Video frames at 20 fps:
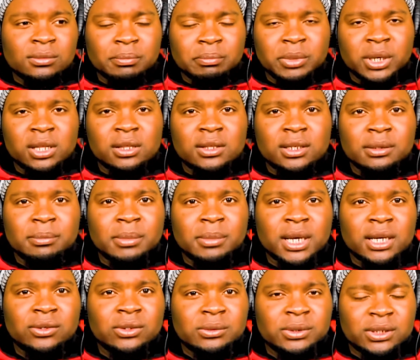based on the
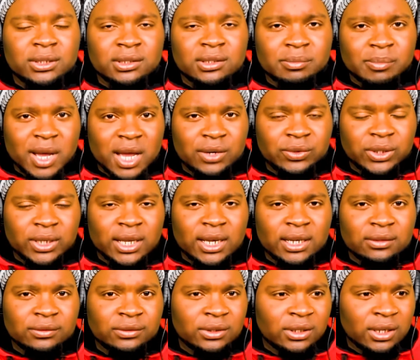battery, because battery
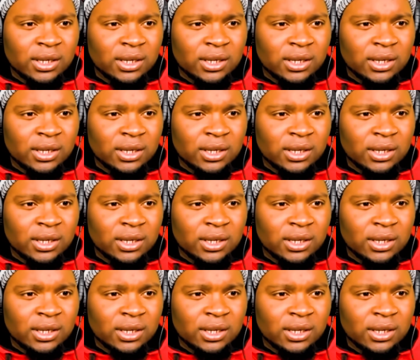life,